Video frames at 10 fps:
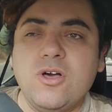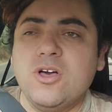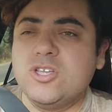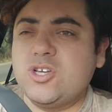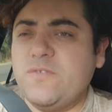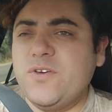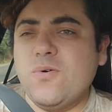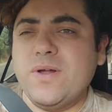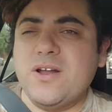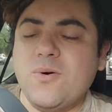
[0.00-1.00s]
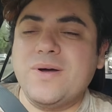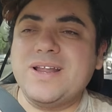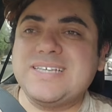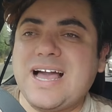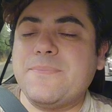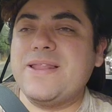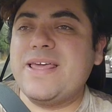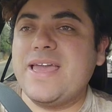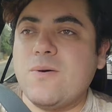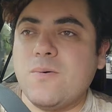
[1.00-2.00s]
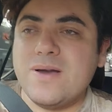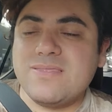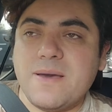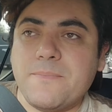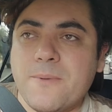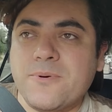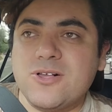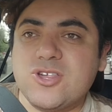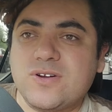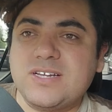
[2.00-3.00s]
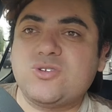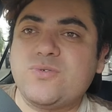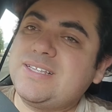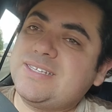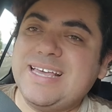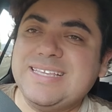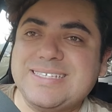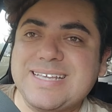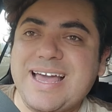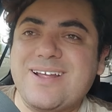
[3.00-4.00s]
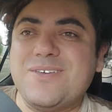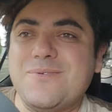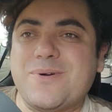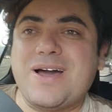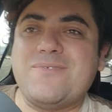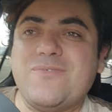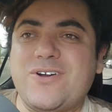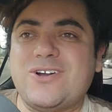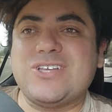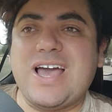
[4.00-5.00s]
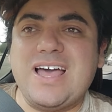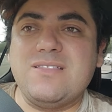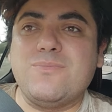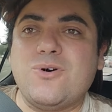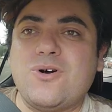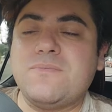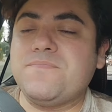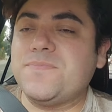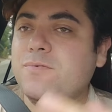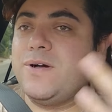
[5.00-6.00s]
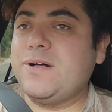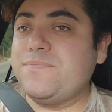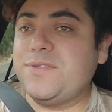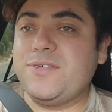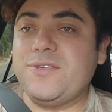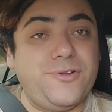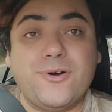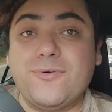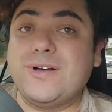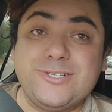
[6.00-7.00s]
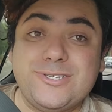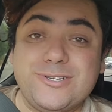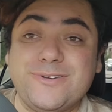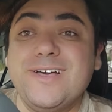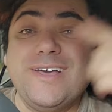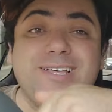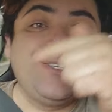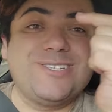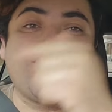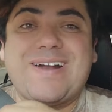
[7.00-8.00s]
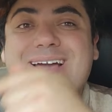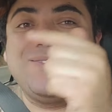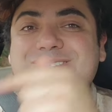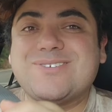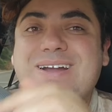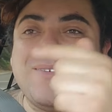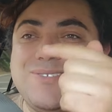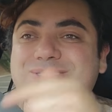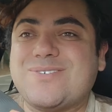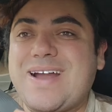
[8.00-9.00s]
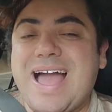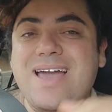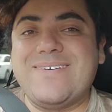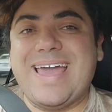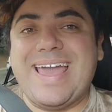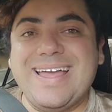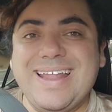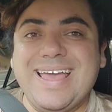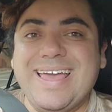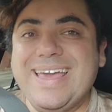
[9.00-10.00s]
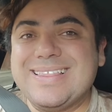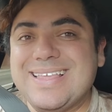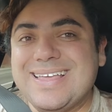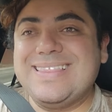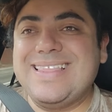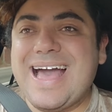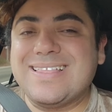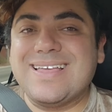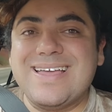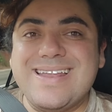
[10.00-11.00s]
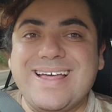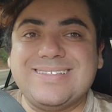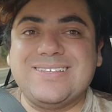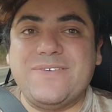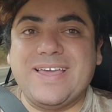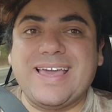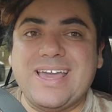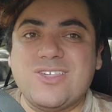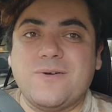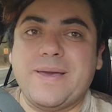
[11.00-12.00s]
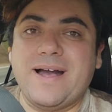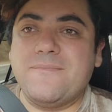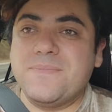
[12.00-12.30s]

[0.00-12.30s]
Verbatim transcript: So if you want to know what is happening with the pop culture streets inside of the Bravoverse and more, well, you know what to do. Subscribe, subscribe, subscribe and hit that notification bell.